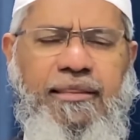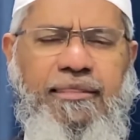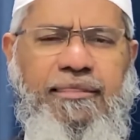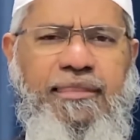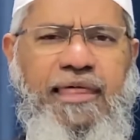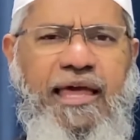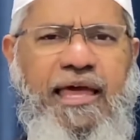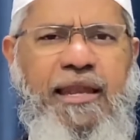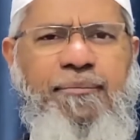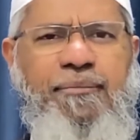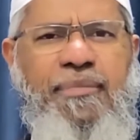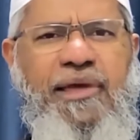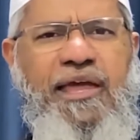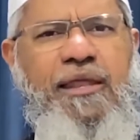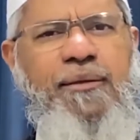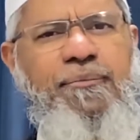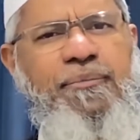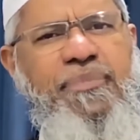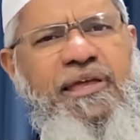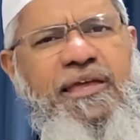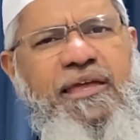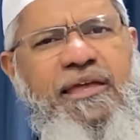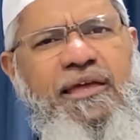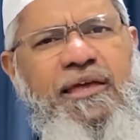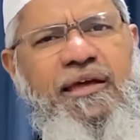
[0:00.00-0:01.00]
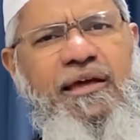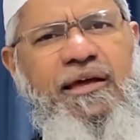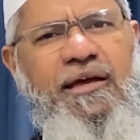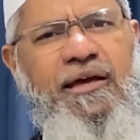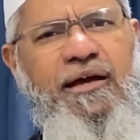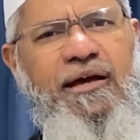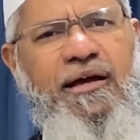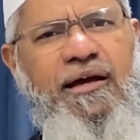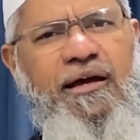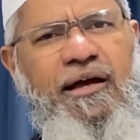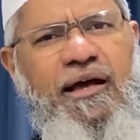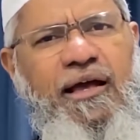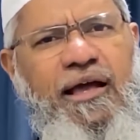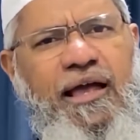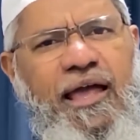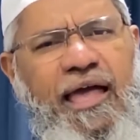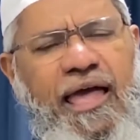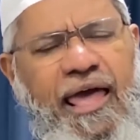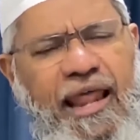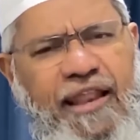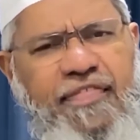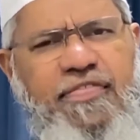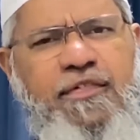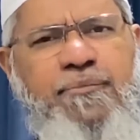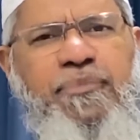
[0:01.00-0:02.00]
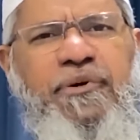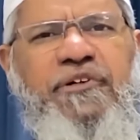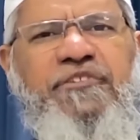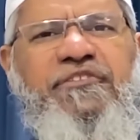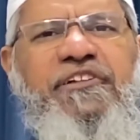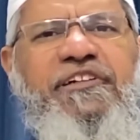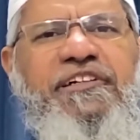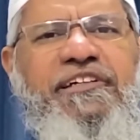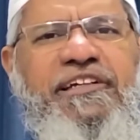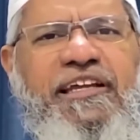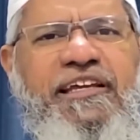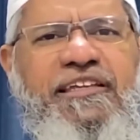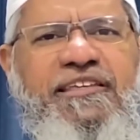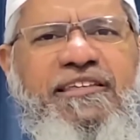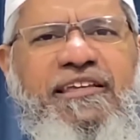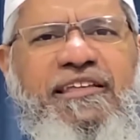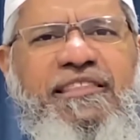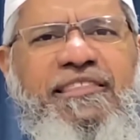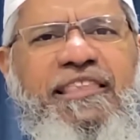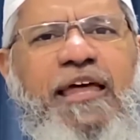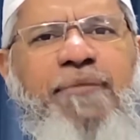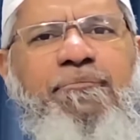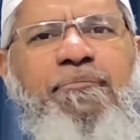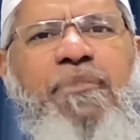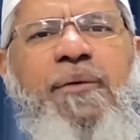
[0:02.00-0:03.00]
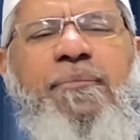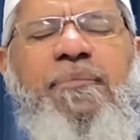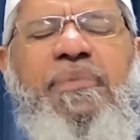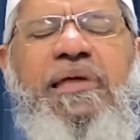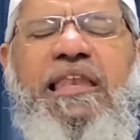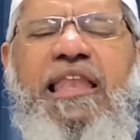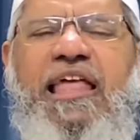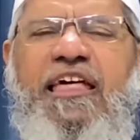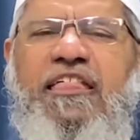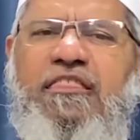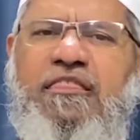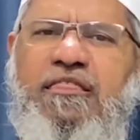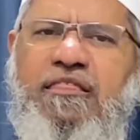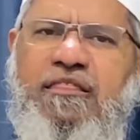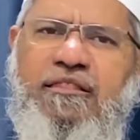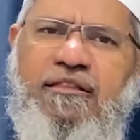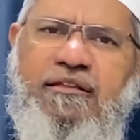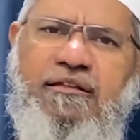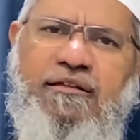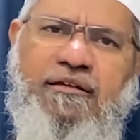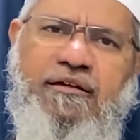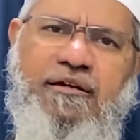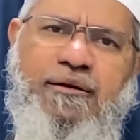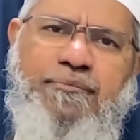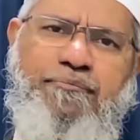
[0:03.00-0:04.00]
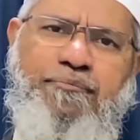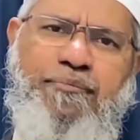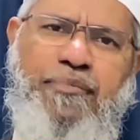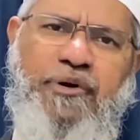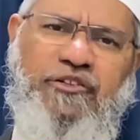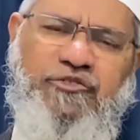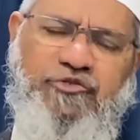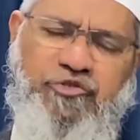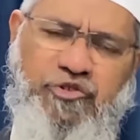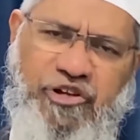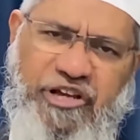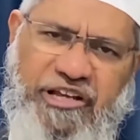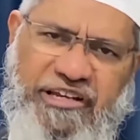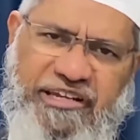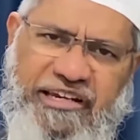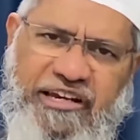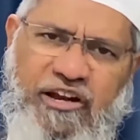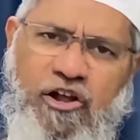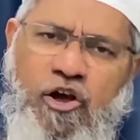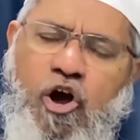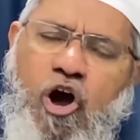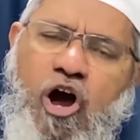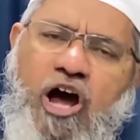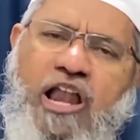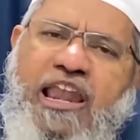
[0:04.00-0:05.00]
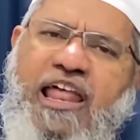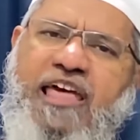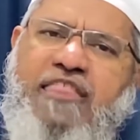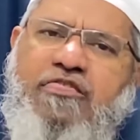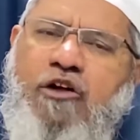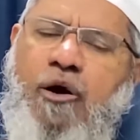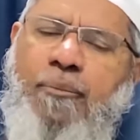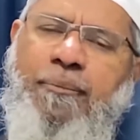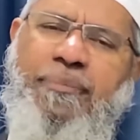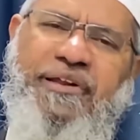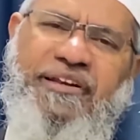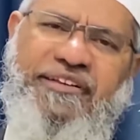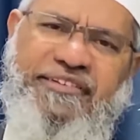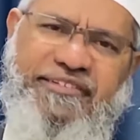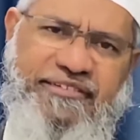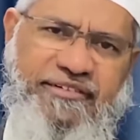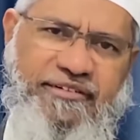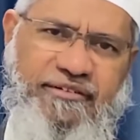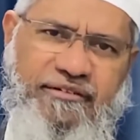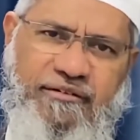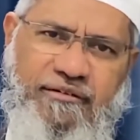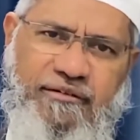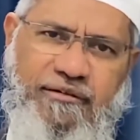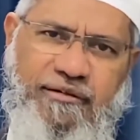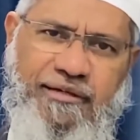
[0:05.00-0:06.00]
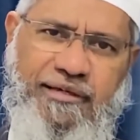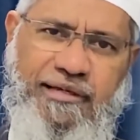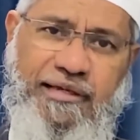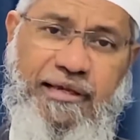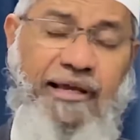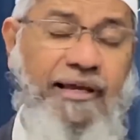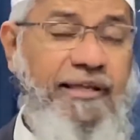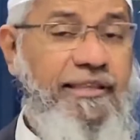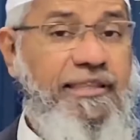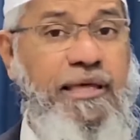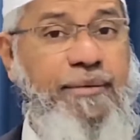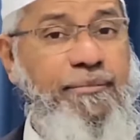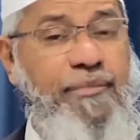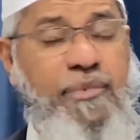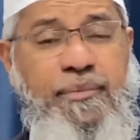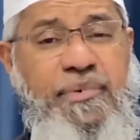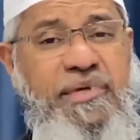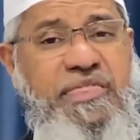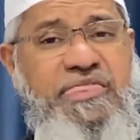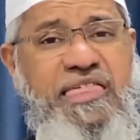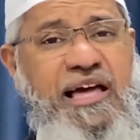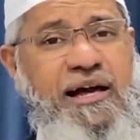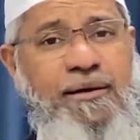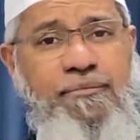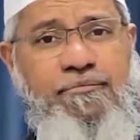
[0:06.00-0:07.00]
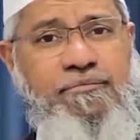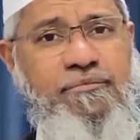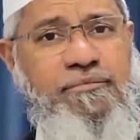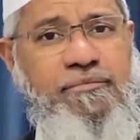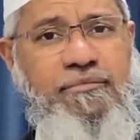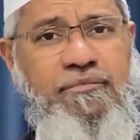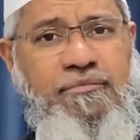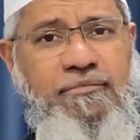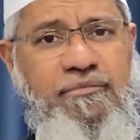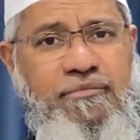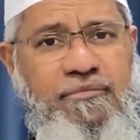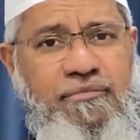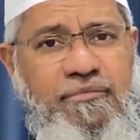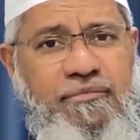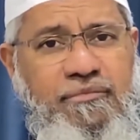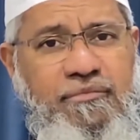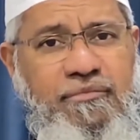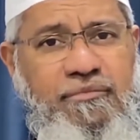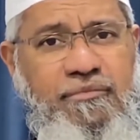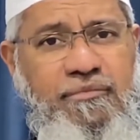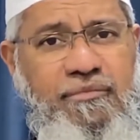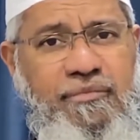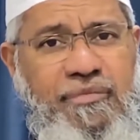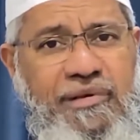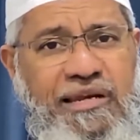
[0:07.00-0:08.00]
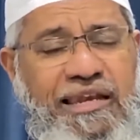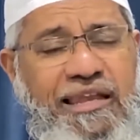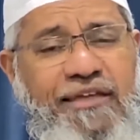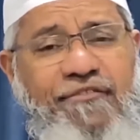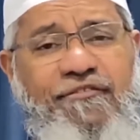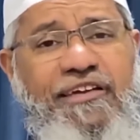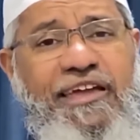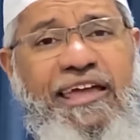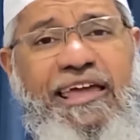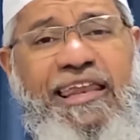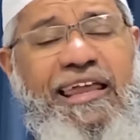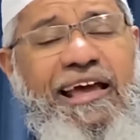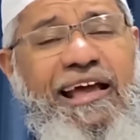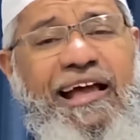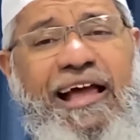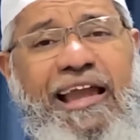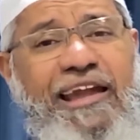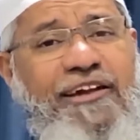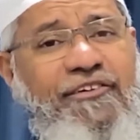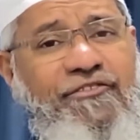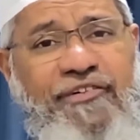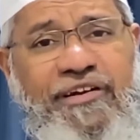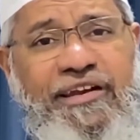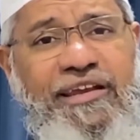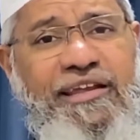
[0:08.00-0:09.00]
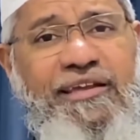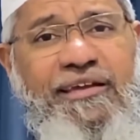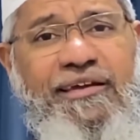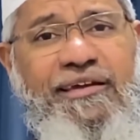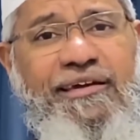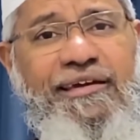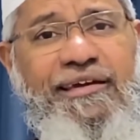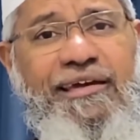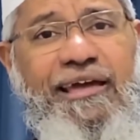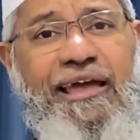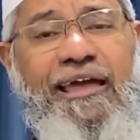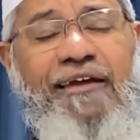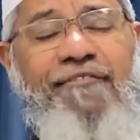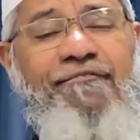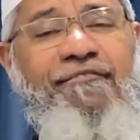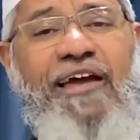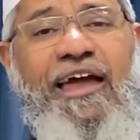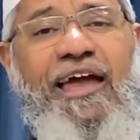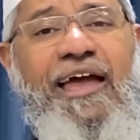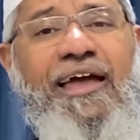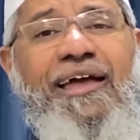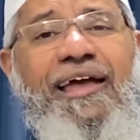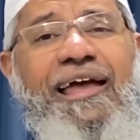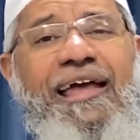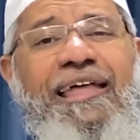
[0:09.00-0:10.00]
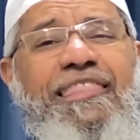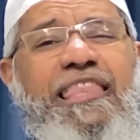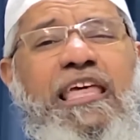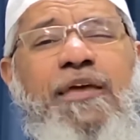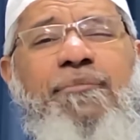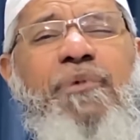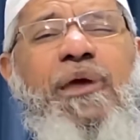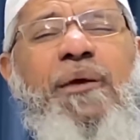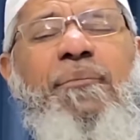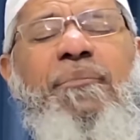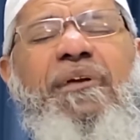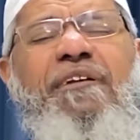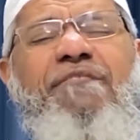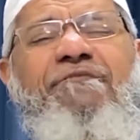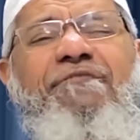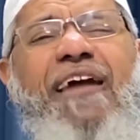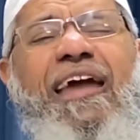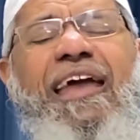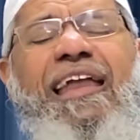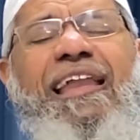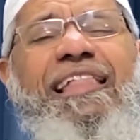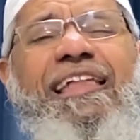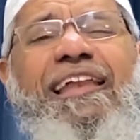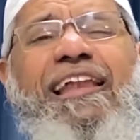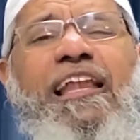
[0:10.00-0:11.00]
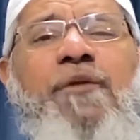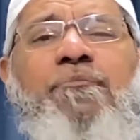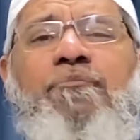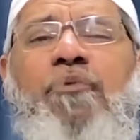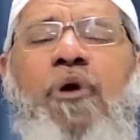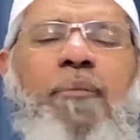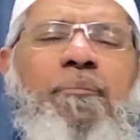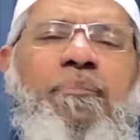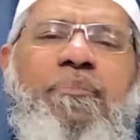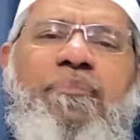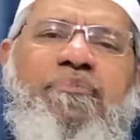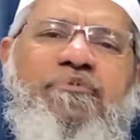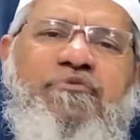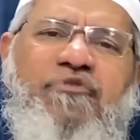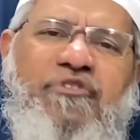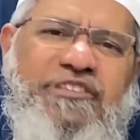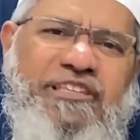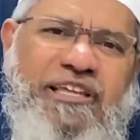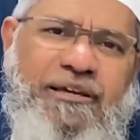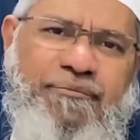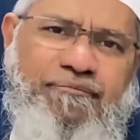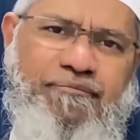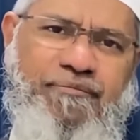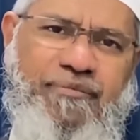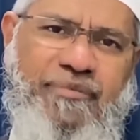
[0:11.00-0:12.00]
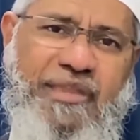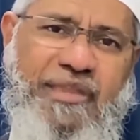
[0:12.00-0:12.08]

There may be another percentage that may be less persecuted or less oppressed. There may be some living in a country where there may be very little problem for them.